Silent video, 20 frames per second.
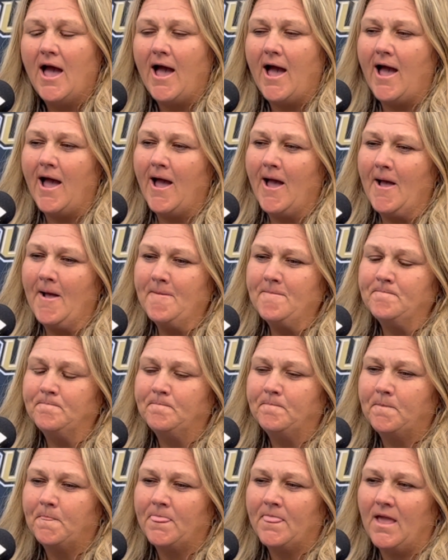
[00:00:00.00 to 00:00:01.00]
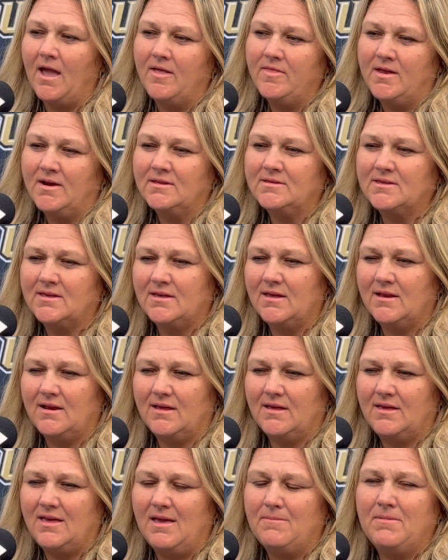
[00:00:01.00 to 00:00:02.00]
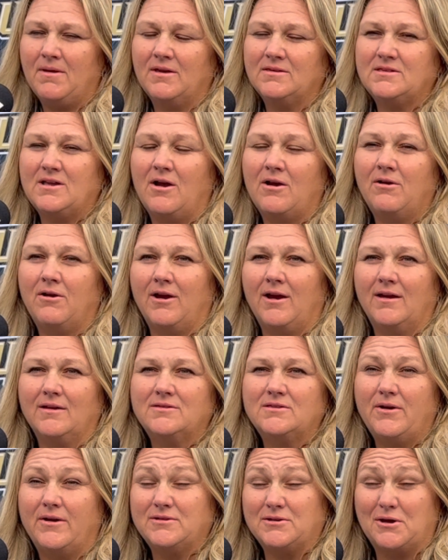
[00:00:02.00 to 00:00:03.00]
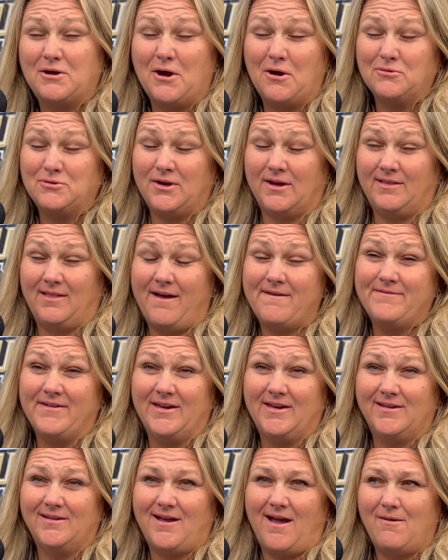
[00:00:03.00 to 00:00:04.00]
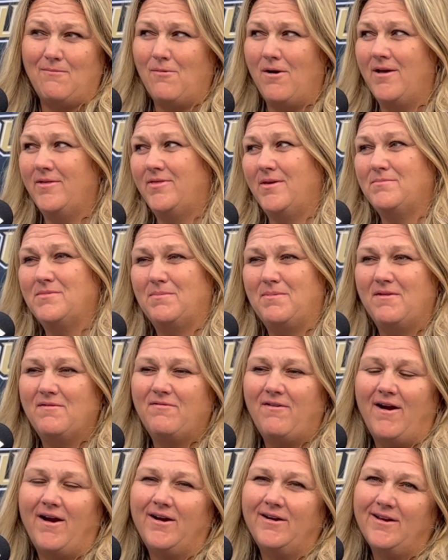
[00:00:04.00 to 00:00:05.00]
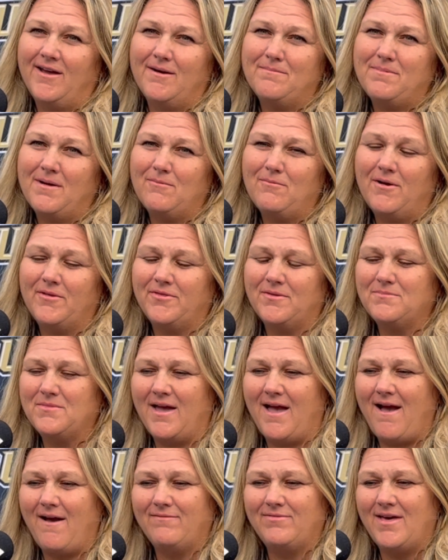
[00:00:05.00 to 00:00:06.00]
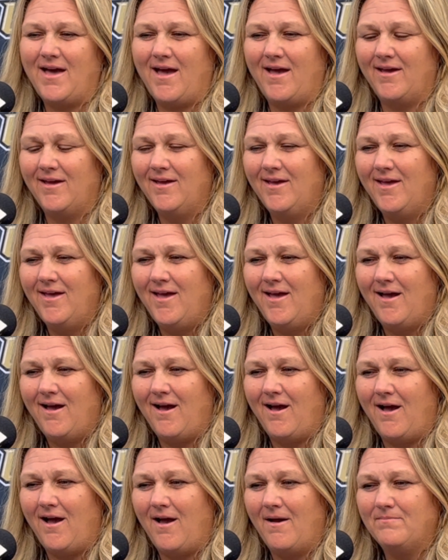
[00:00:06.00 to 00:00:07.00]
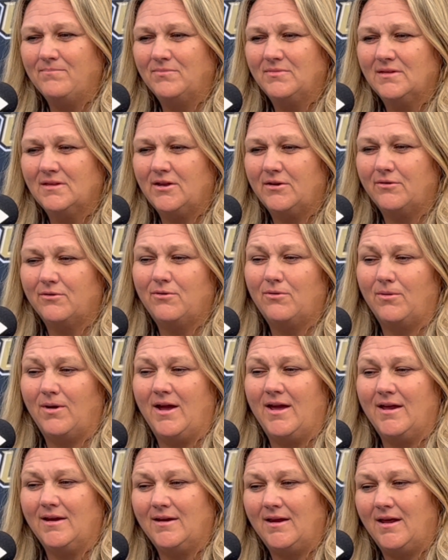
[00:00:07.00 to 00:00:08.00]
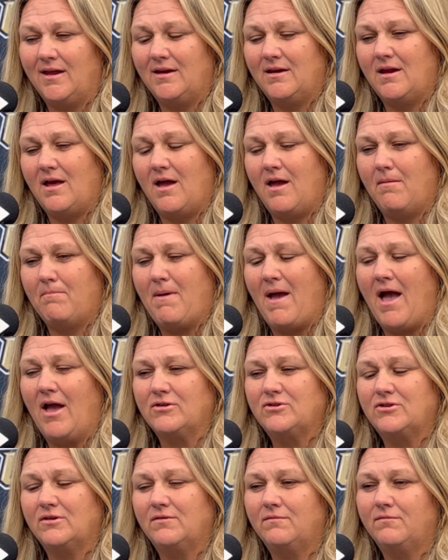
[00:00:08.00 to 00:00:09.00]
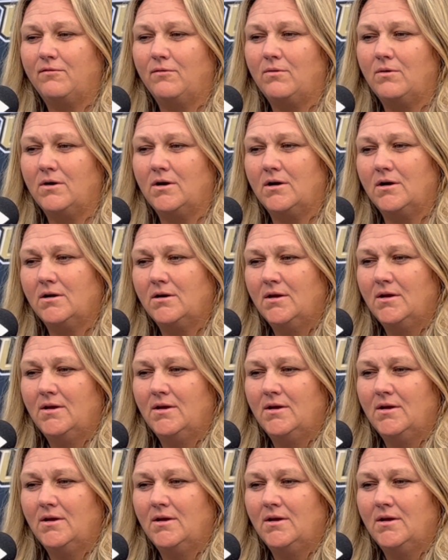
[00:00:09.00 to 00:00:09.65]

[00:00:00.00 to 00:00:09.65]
um, and then it's it, keeping us hungry. So as a coach, I love it. I want them to be fired up. I want them to have that um, little grit and uh, passion for